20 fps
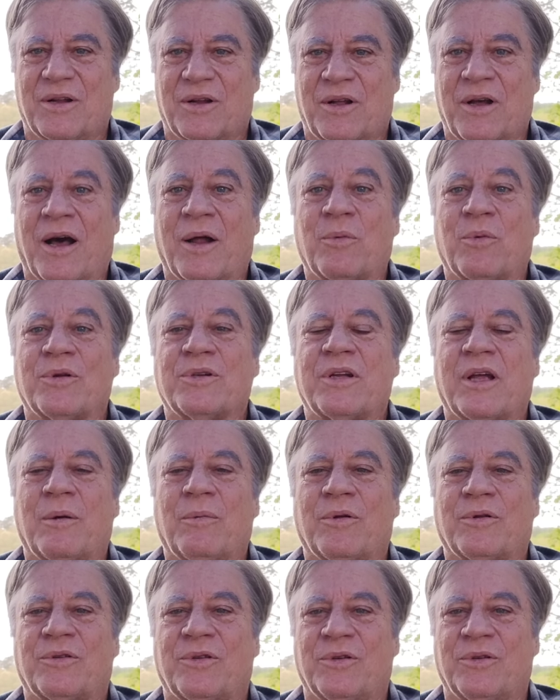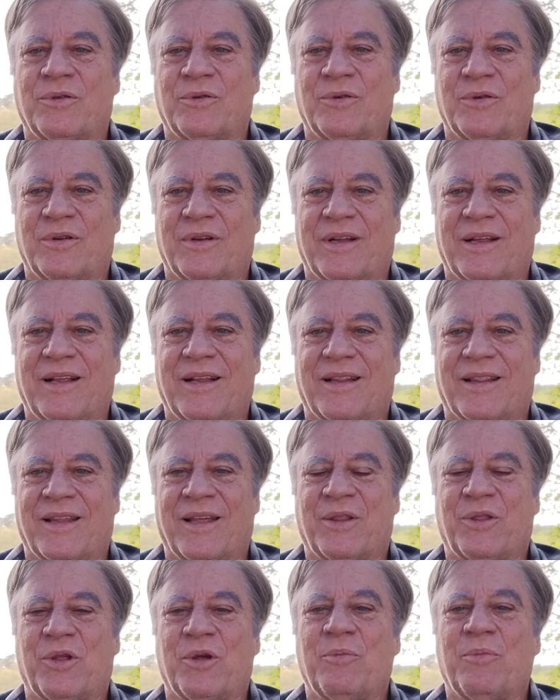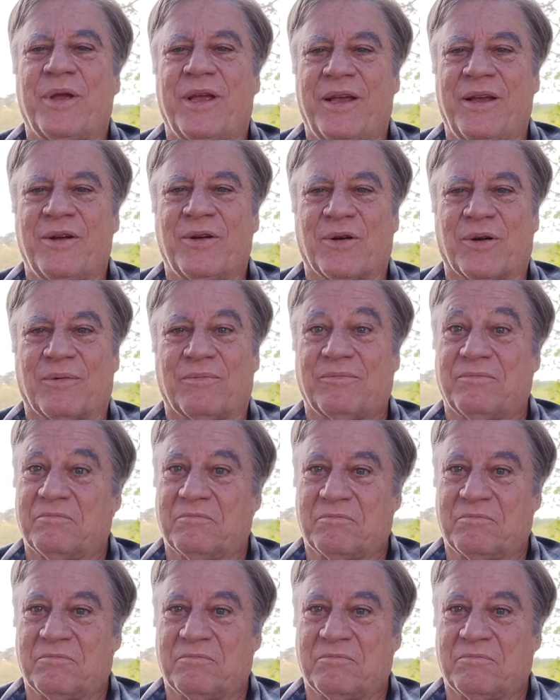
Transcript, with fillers: God was able to let them hear.